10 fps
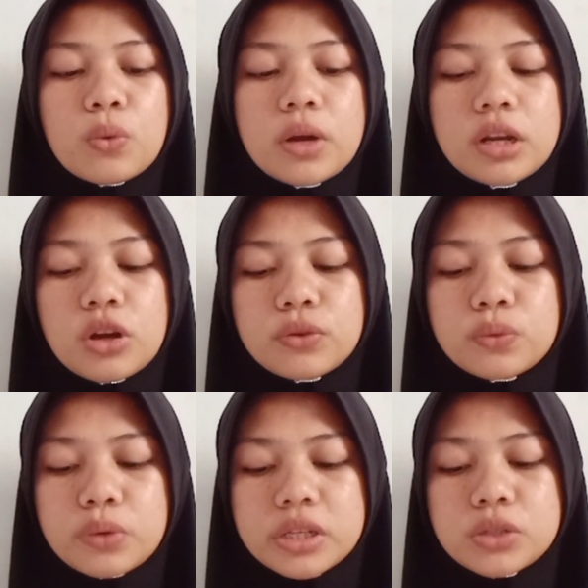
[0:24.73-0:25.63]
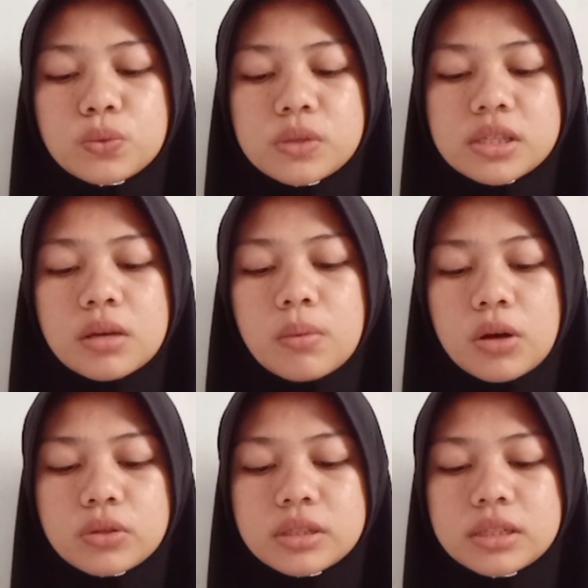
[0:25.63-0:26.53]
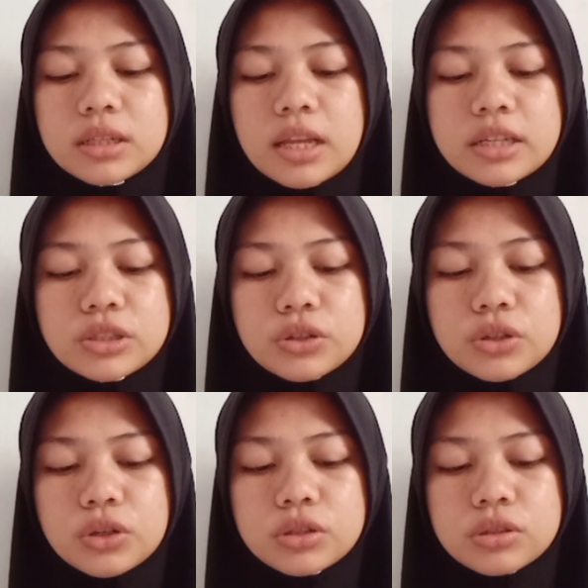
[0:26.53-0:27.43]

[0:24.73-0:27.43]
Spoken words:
one of which was about the lecture